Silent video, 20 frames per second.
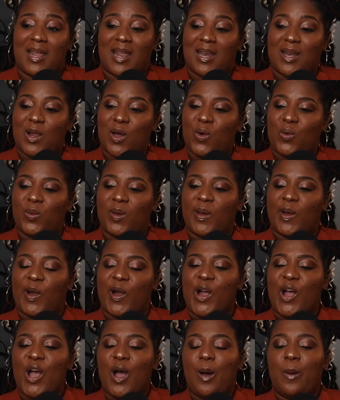out of
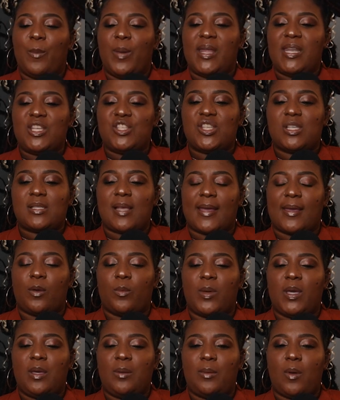nowhere. But it's just like, and
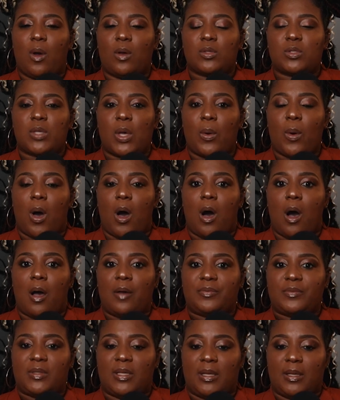we so
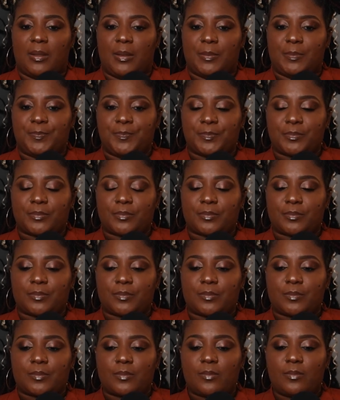often
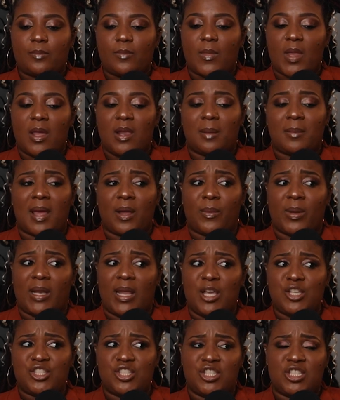like
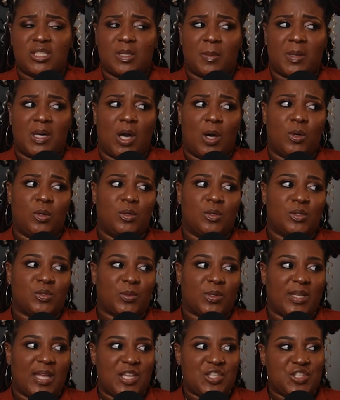relationship goals.
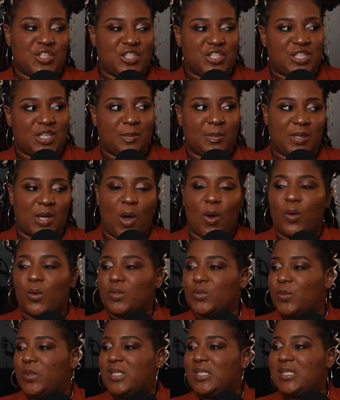
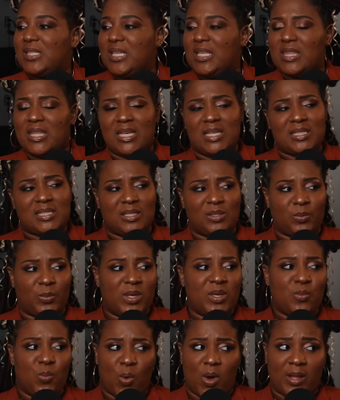We see this and
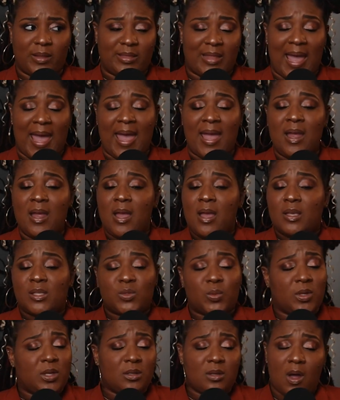we want that.
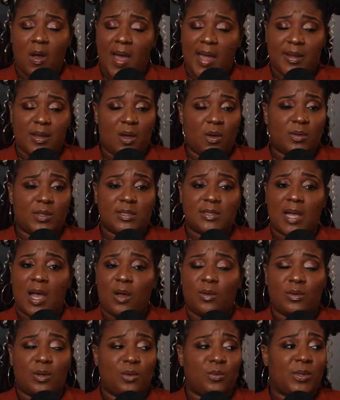So I don't, because I
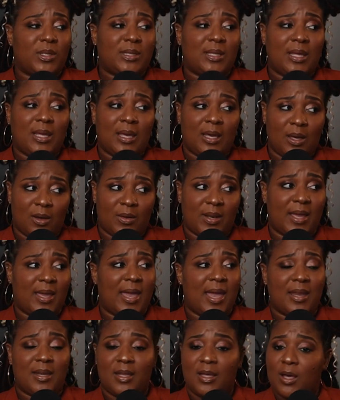don't know what the hell they
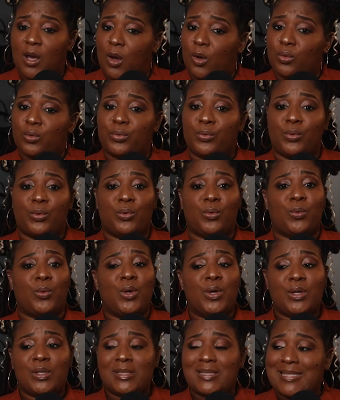had to go
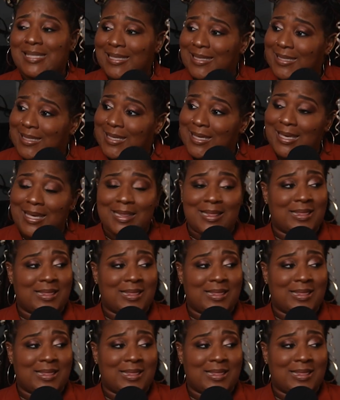through to get